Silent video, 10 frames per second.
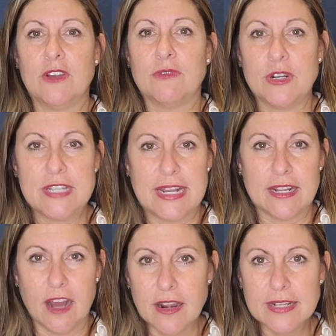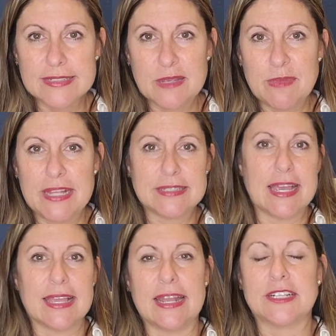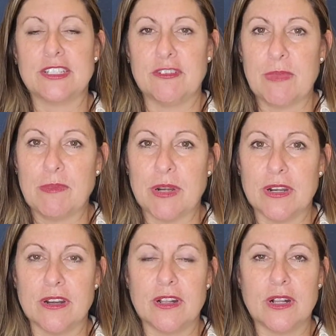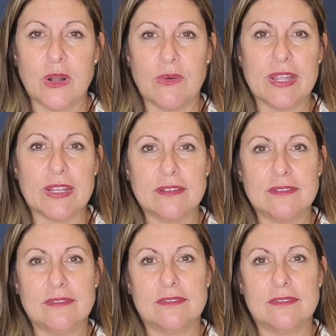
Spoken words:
rotating art exhibits. I can actually remember going